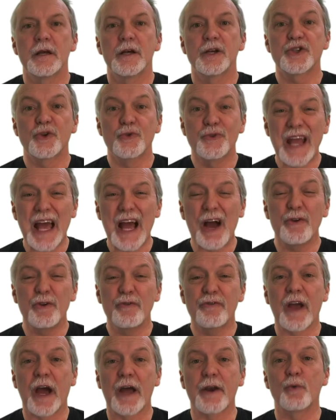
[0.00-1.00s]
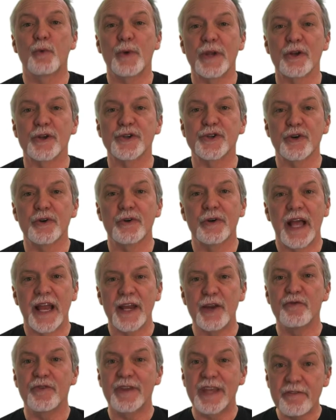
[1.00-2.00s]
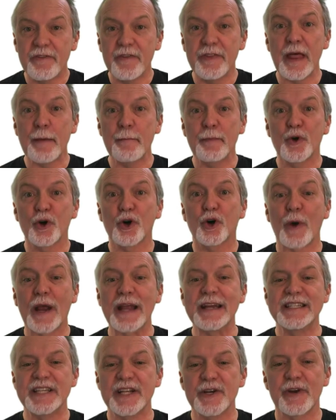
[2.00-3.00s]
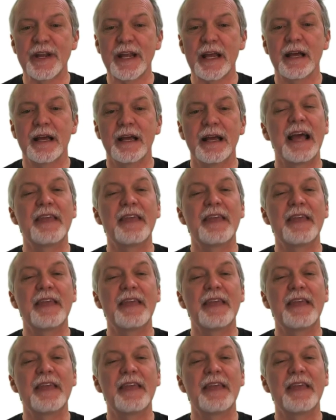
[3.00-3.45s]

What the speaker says: So now you've got a realtor and you've given them your criteria